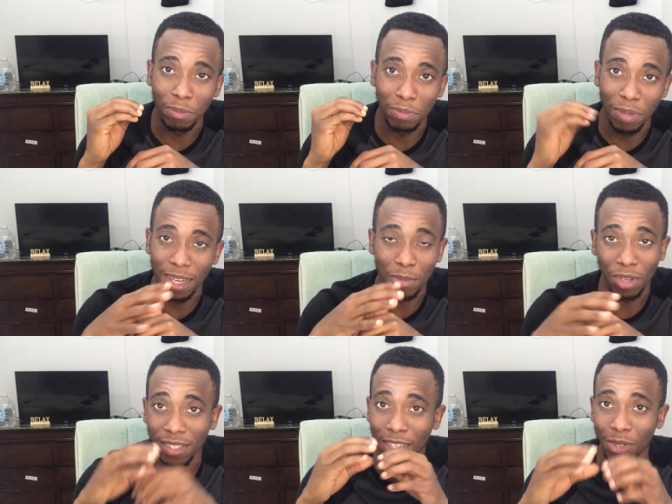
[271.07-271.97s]
better
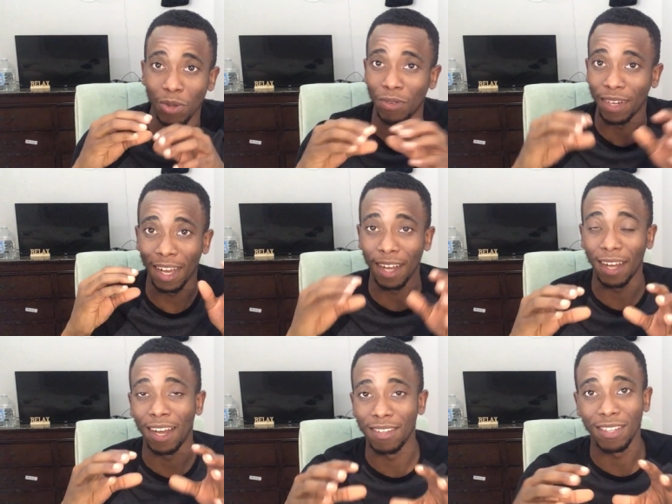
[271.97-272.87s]
because I know
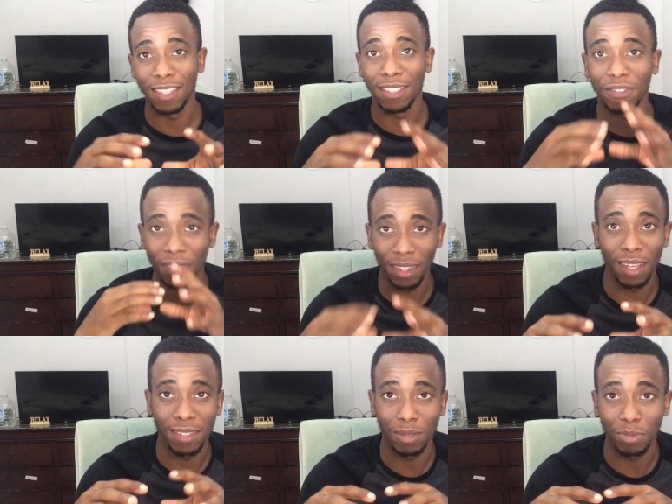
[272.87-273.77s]
Hazard is a
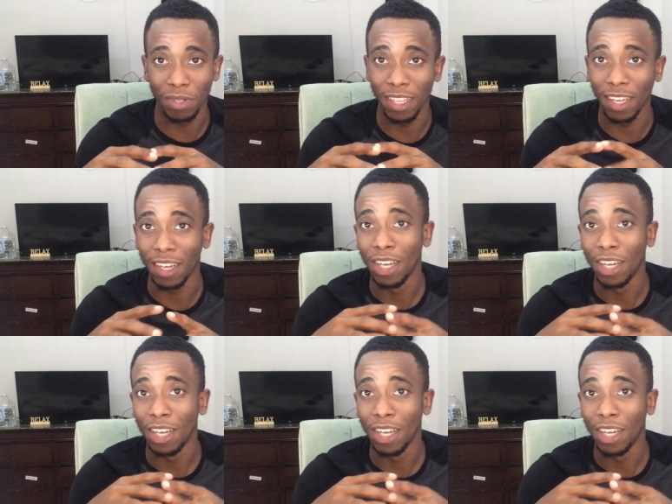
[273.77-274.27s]
fantastic player,